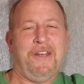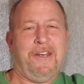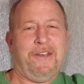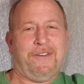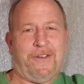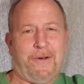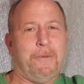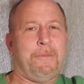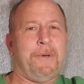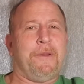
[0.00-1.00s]
So,
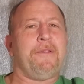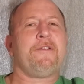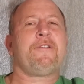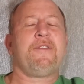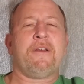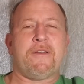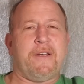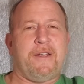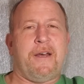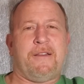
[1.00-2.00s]
but just things
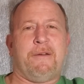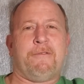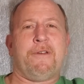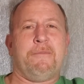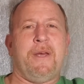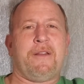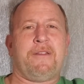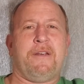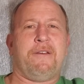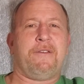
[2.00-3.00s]
like that really make
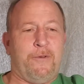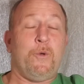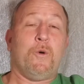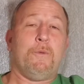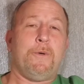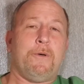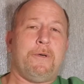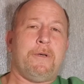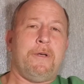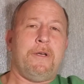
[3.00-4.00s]
things
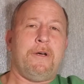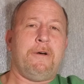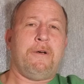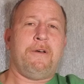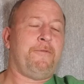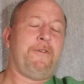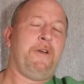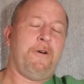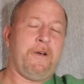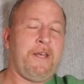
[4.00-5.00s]
doable,
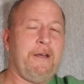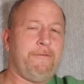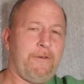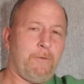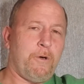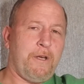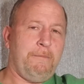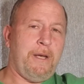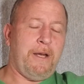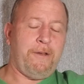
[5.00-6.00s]
again, for the working
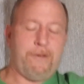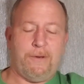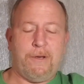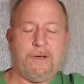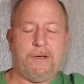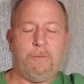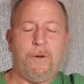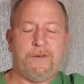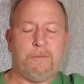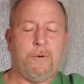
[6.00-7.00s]
man. So
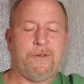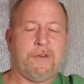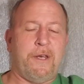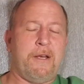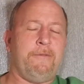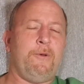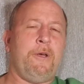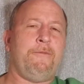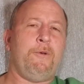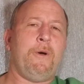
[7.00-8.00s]
once again,
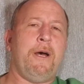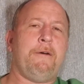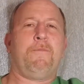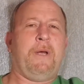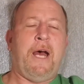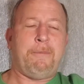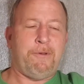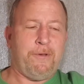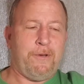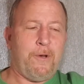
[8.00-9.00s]
if you have
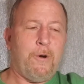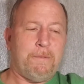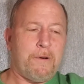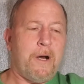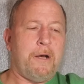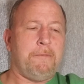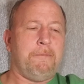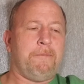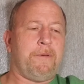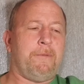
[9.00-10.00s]
absolutely no problems,